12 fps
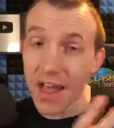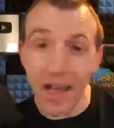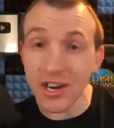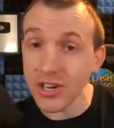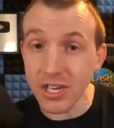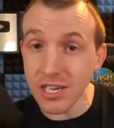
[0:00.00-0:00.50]

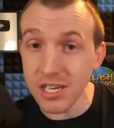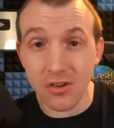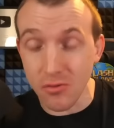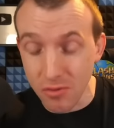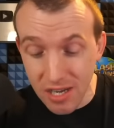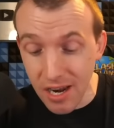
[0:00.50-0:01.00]
actually didn't
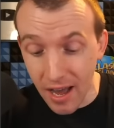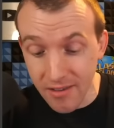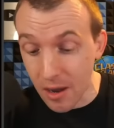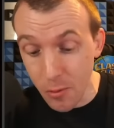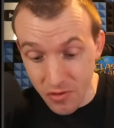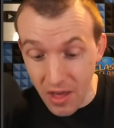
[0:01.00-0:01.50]
realize
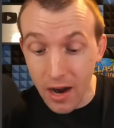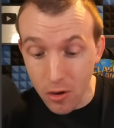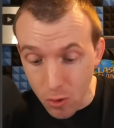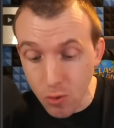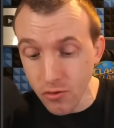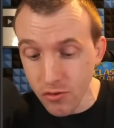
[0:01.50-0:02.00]
I was that
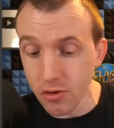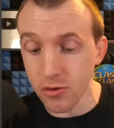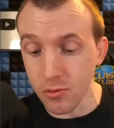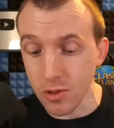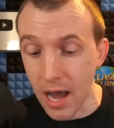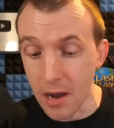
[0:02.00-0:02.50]
close to
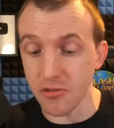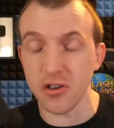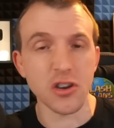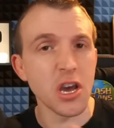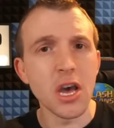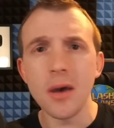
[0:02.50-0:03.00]
2,000.
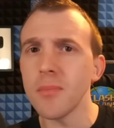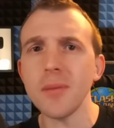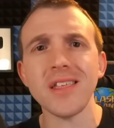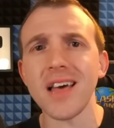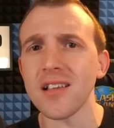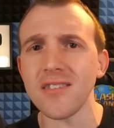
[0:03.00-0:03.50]
Maybe
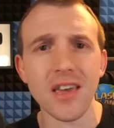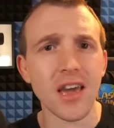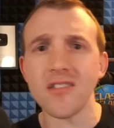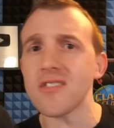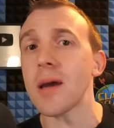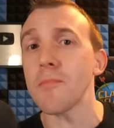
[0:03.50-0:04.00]
that's a
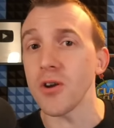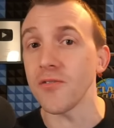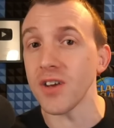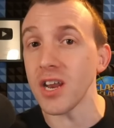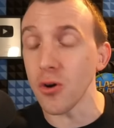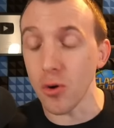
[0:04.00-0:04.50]
separate
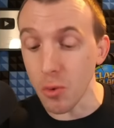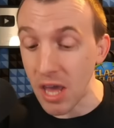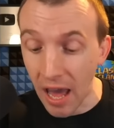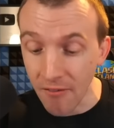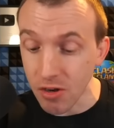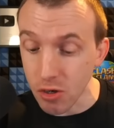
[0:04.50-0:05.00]
video we
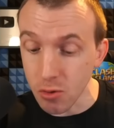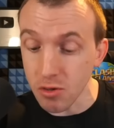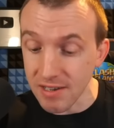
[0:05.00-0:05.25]
have to do to